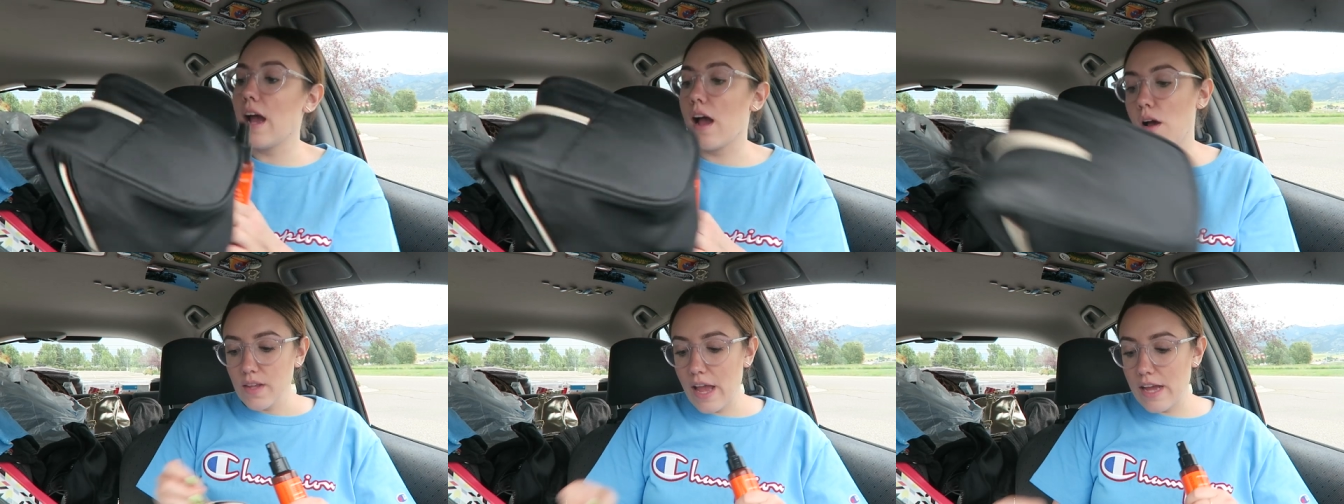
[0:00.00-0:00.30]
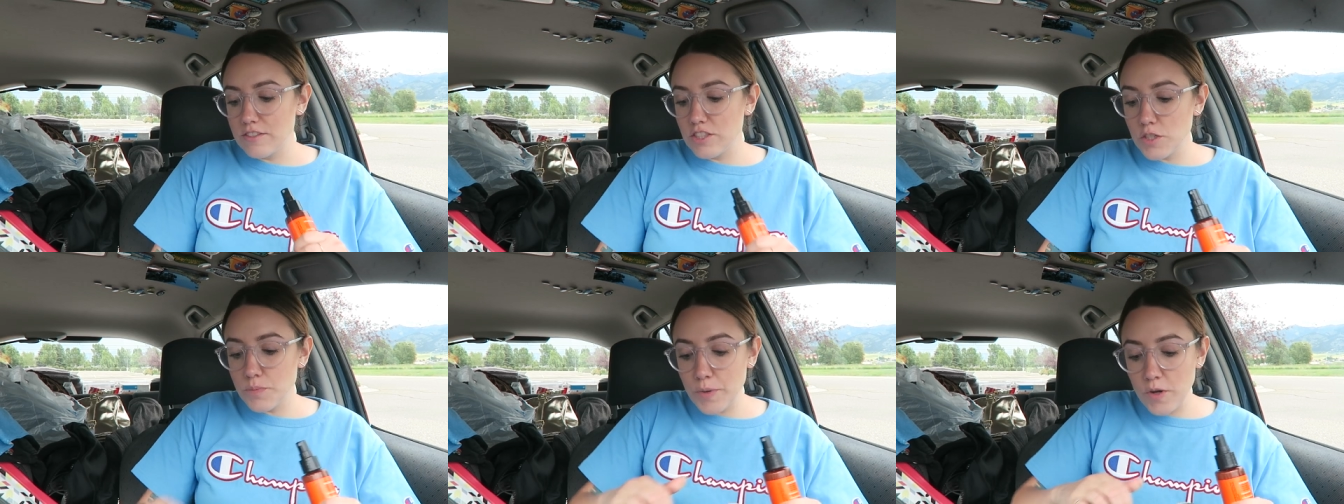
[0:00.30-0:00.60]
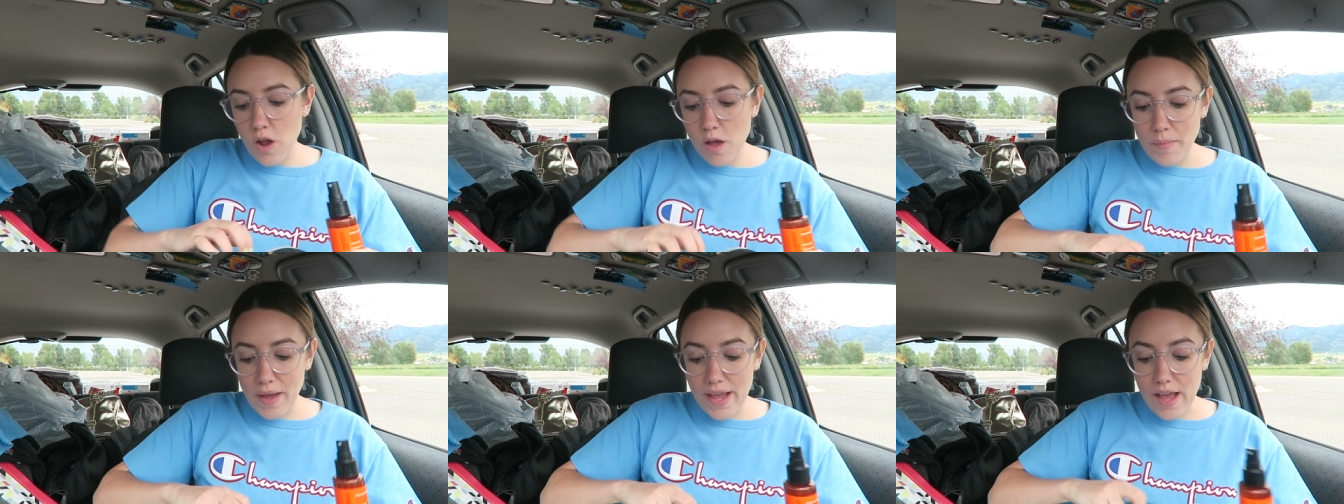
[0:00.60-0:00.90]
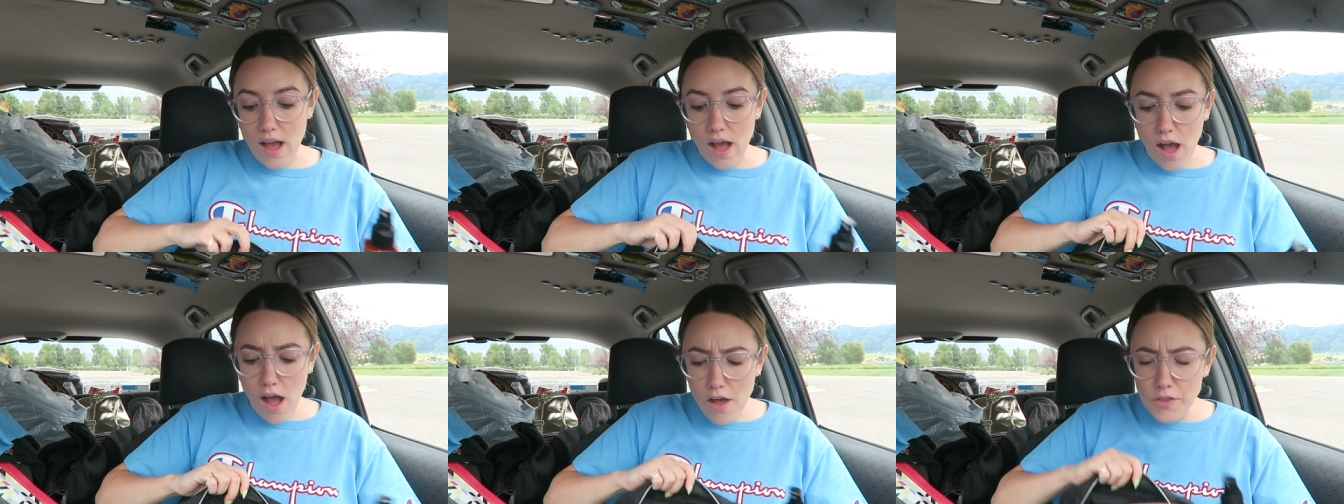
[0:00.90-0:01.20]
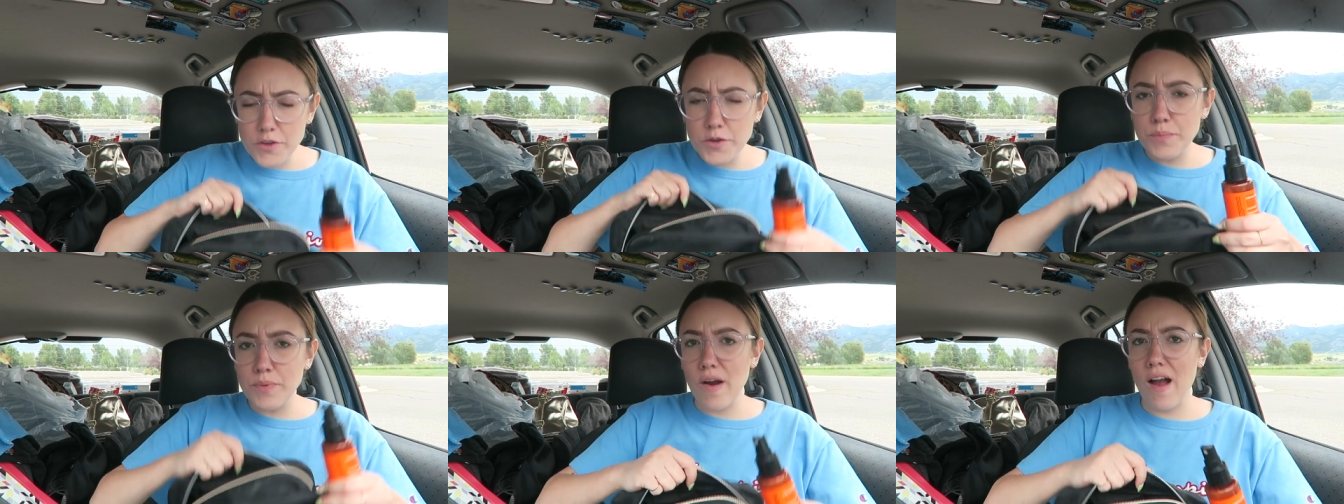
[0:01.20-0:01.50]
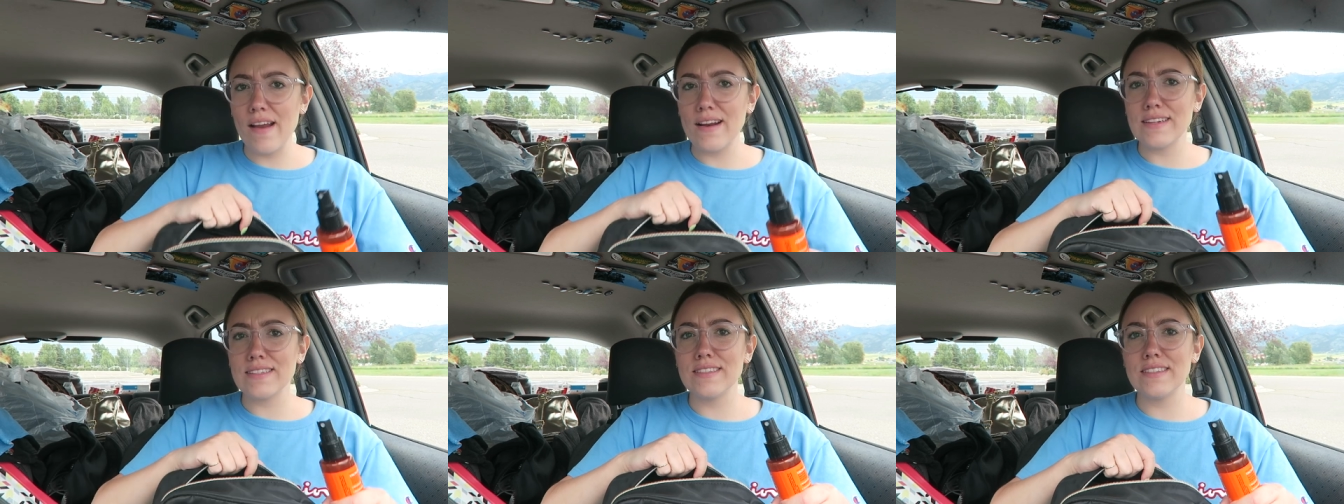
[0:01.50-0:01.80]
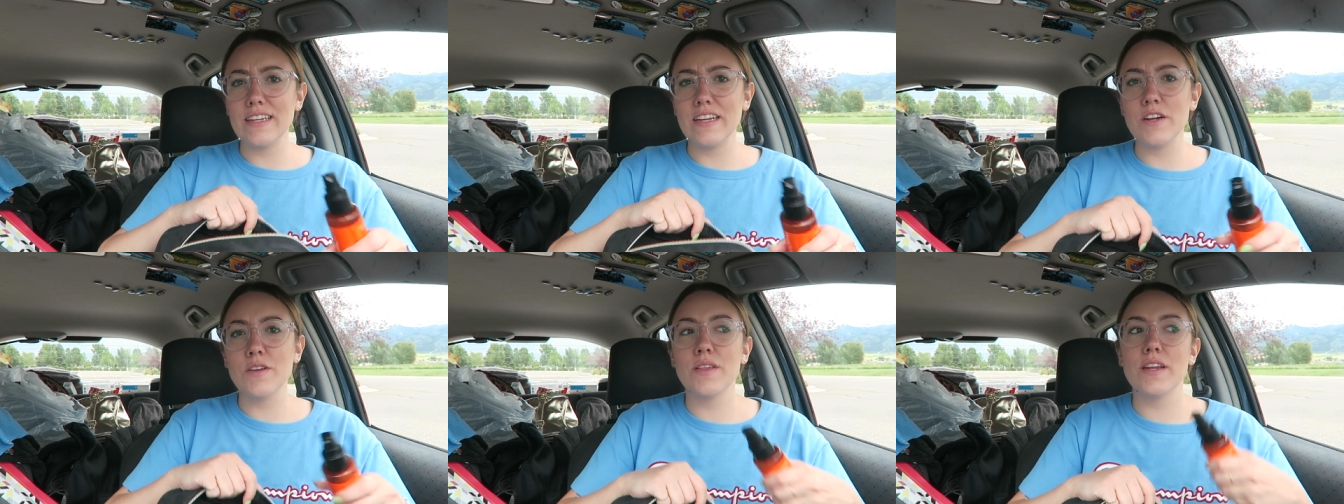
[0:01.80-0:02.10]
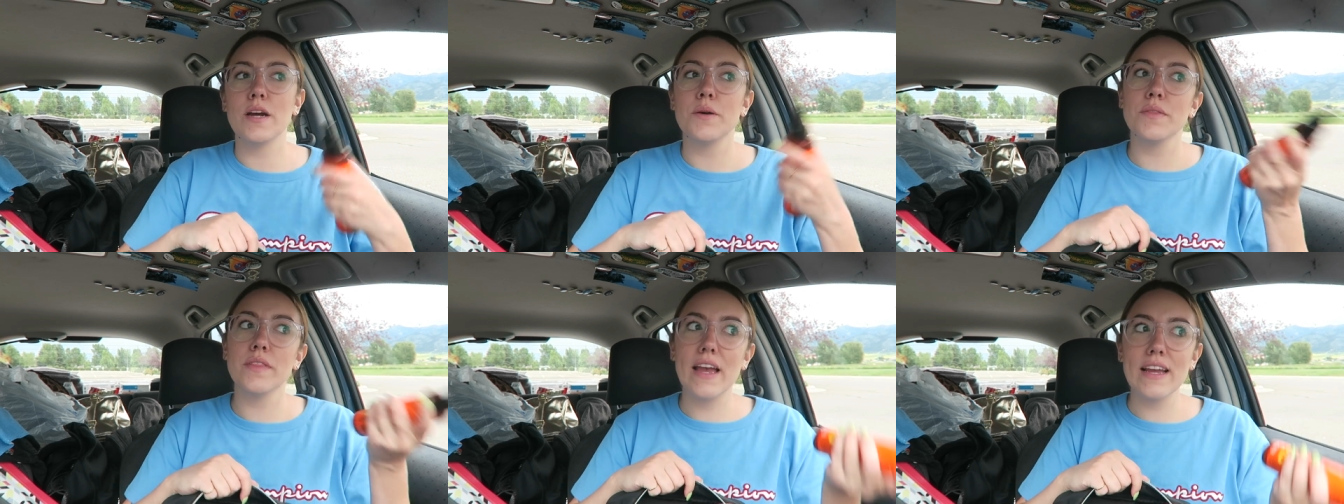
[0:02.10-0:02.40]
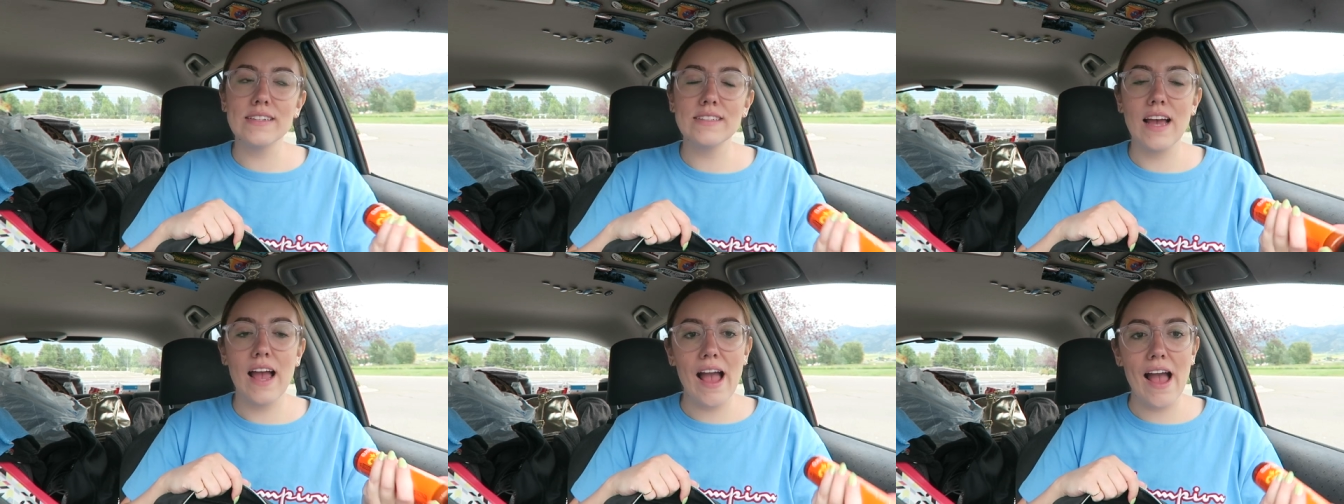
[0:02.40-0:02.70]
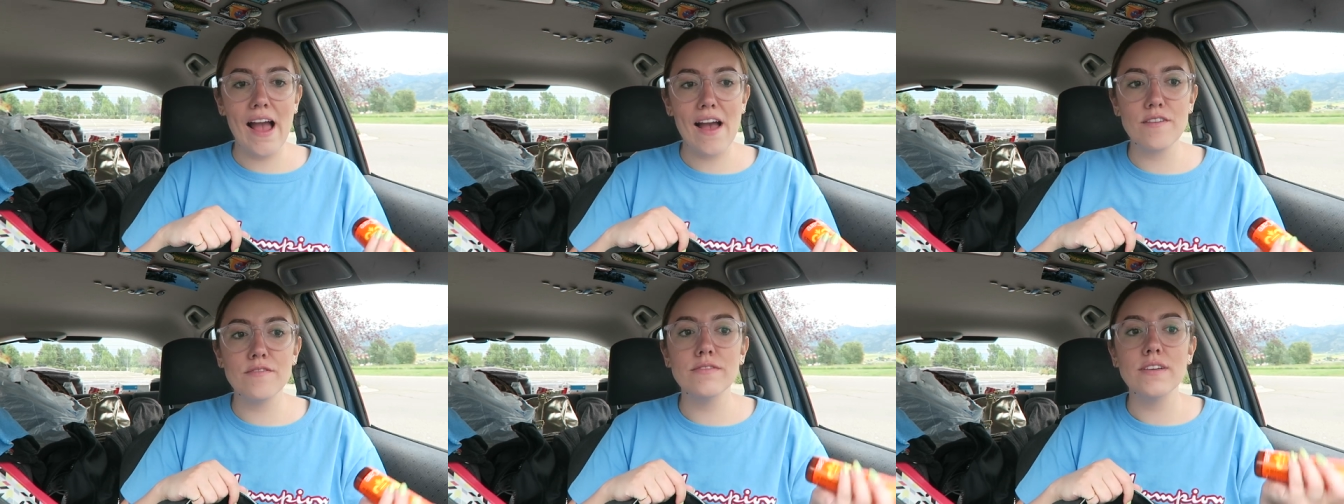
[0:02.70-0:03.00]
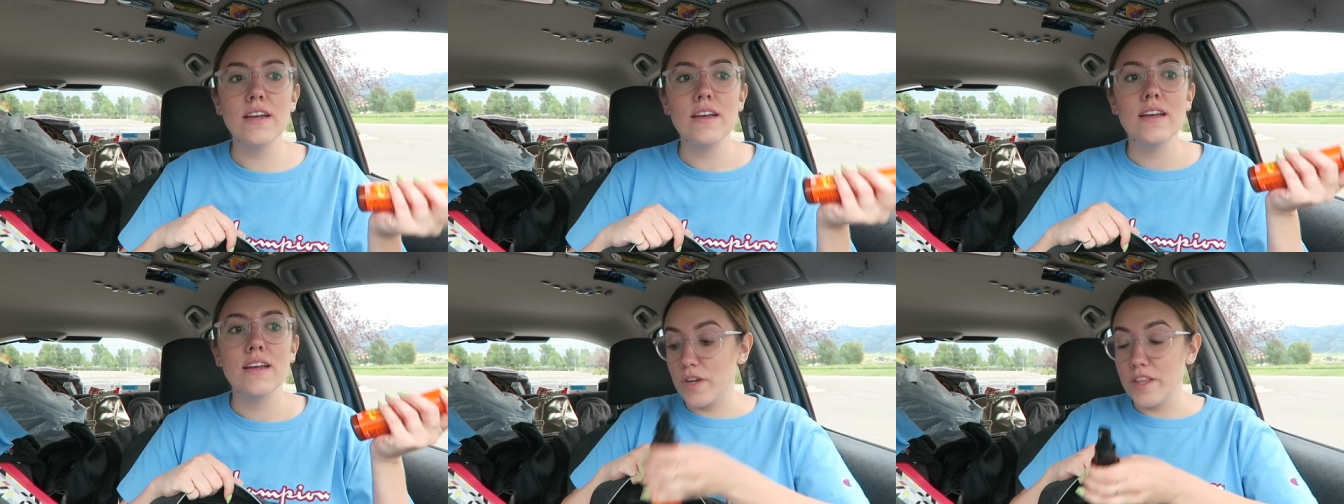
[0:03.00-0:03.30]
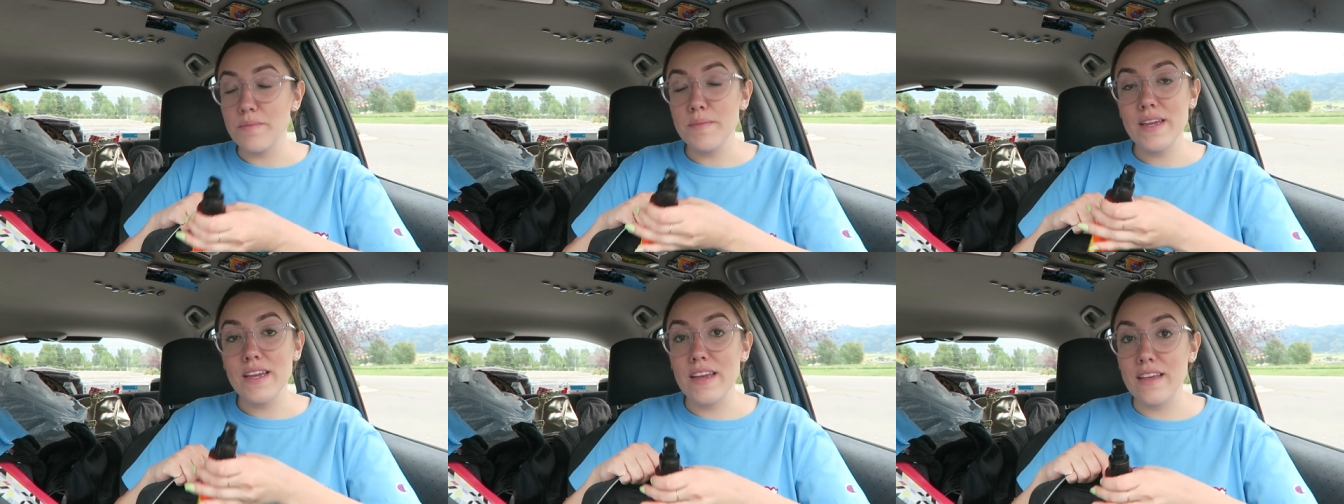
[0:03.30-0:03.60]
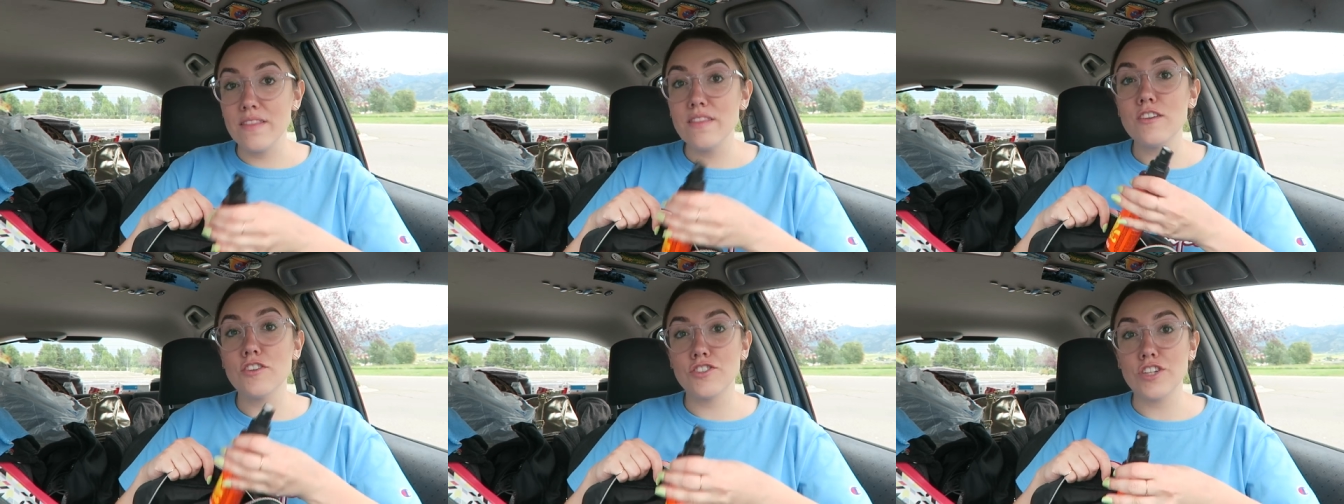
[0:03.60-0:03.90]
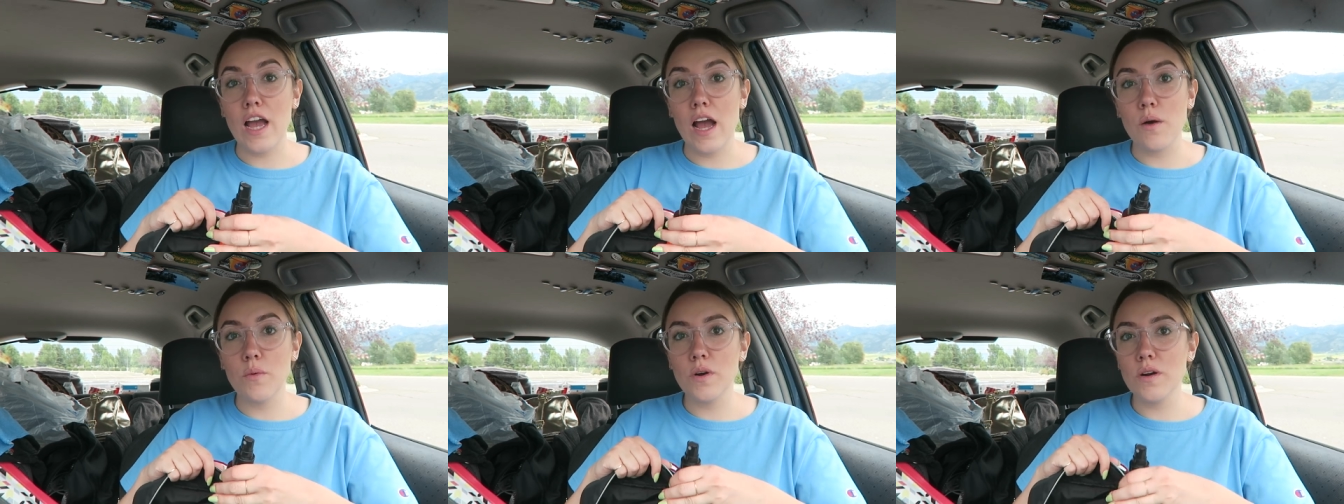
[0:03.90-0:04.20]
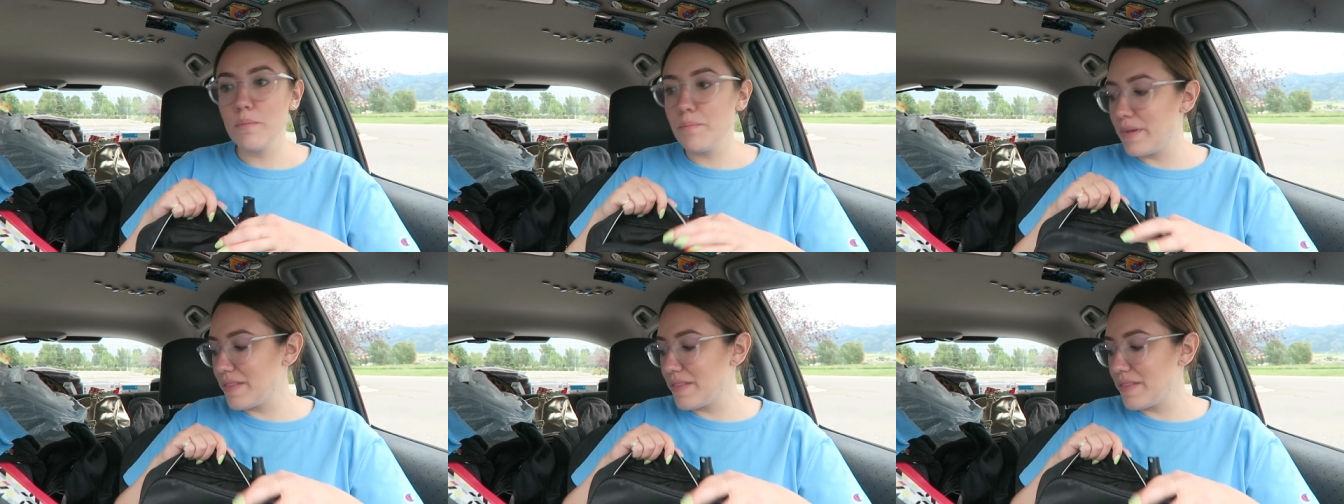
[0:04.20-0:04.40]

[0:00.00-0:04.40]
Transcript: Yeah, and just put all my other products in here that I would like to have with me in the shower,